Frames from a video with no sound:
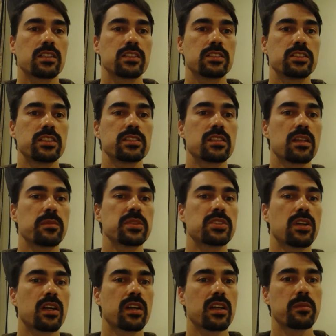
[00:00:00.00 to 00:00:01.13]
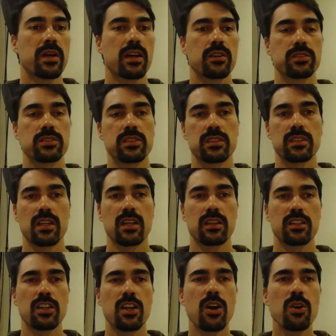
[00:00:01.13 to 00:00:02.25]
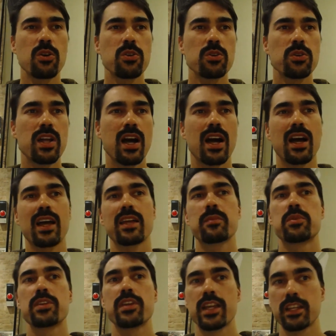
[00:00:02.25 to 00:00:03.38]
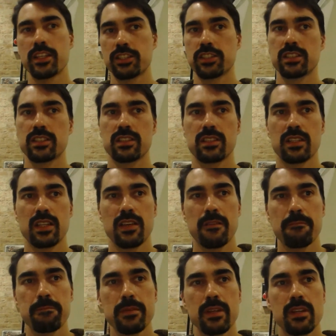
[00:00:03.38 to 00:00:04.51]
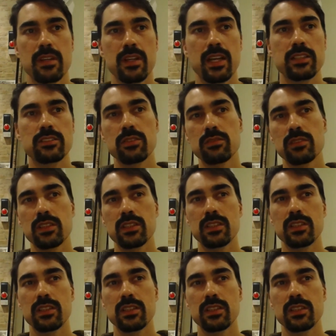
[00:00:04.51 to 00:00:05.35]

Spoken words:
She's going to be talking about code hibernation. And so